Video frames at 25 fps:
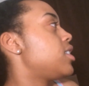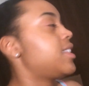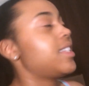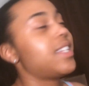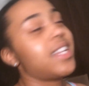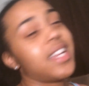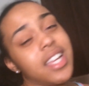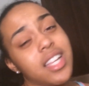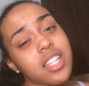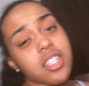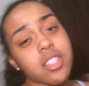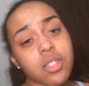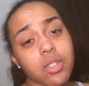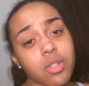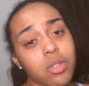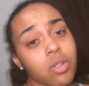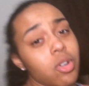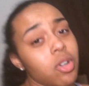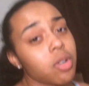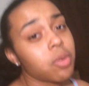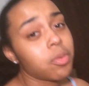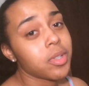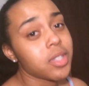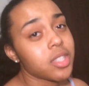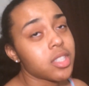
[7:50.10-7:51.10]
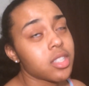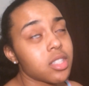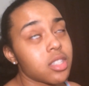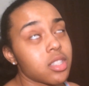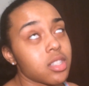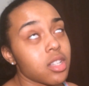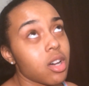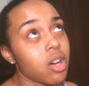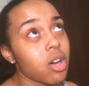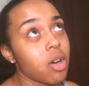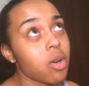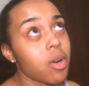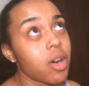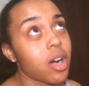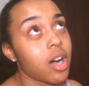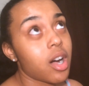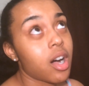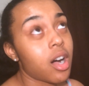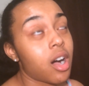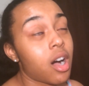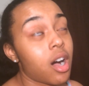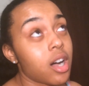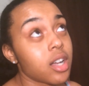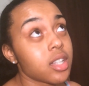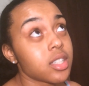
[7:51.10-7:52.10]
Today's school was so
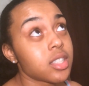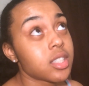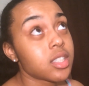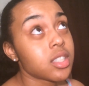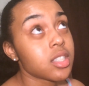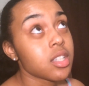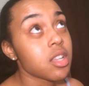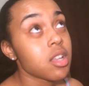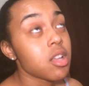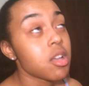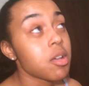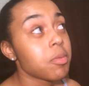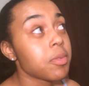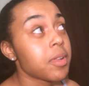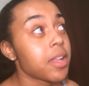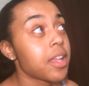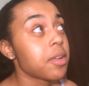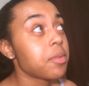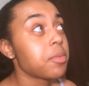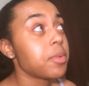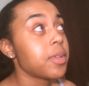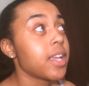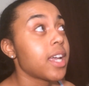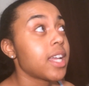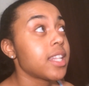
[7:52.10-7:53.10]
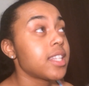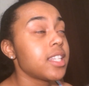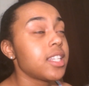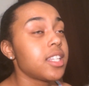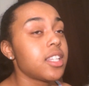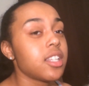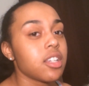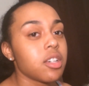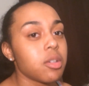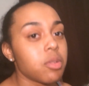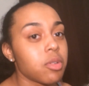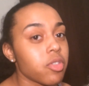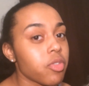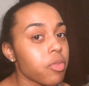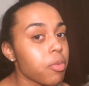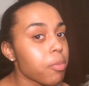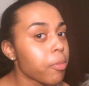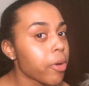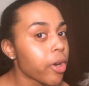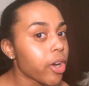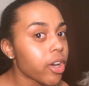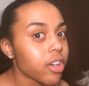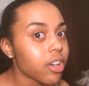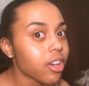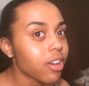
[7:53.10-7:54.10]
awesome. Like we got to deal with
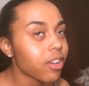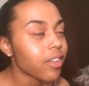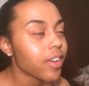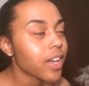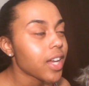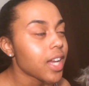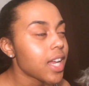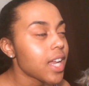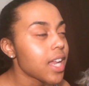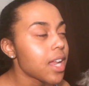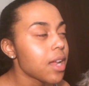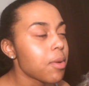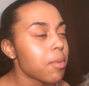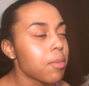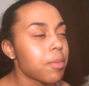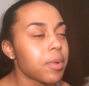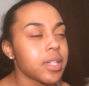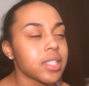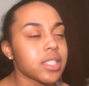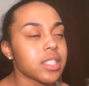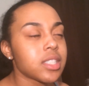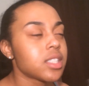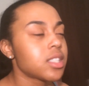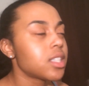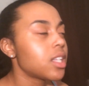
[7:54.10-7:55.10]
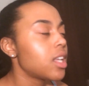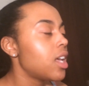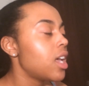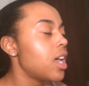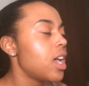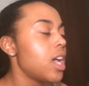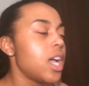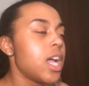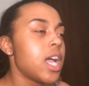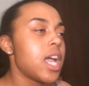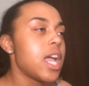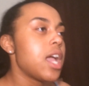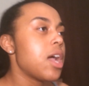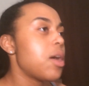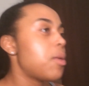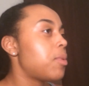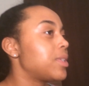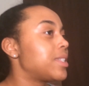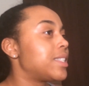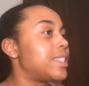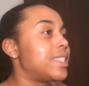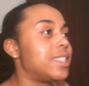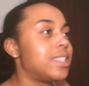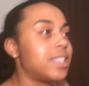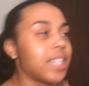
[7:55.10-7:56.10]
mercury. It was it
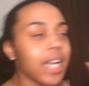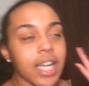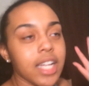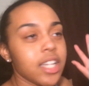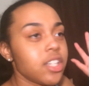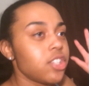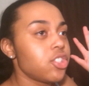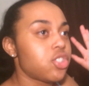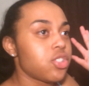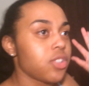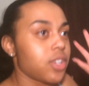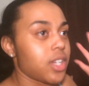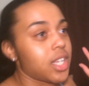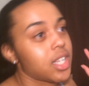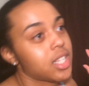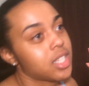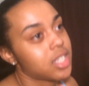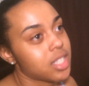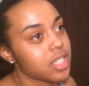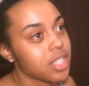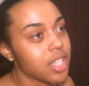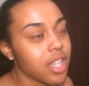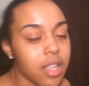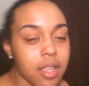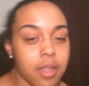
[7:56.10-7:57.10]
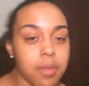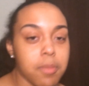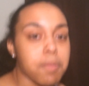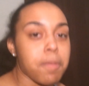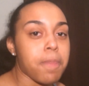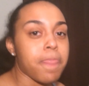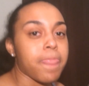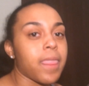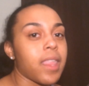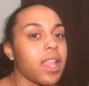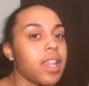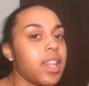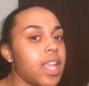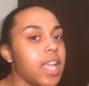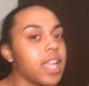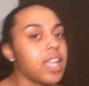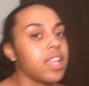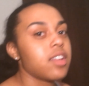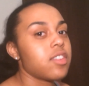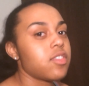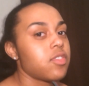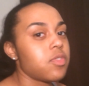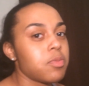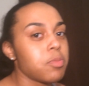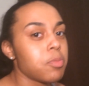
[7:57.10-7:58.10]
was dangerous.
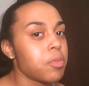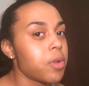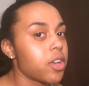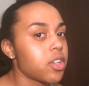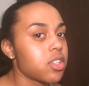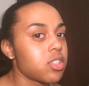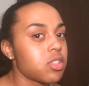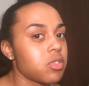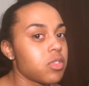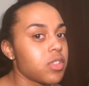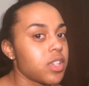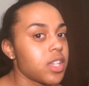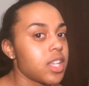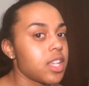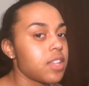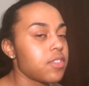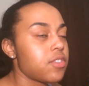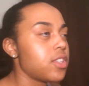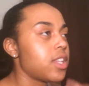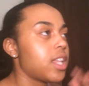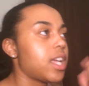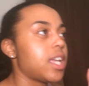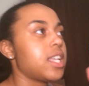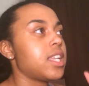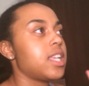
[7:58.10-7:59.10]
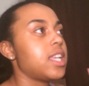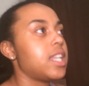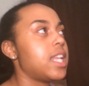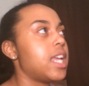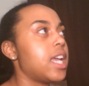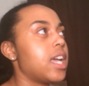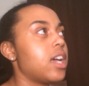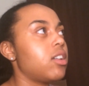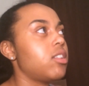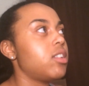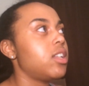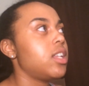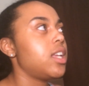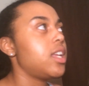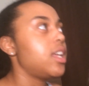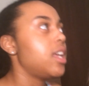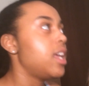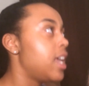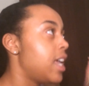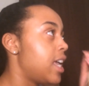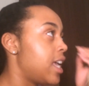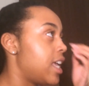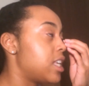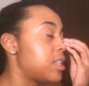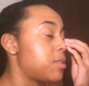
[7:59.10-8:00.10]
Like if mercury, if you like inhaled it,
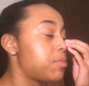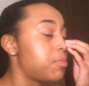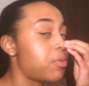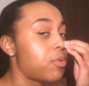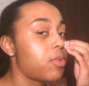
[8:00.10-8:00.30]
it's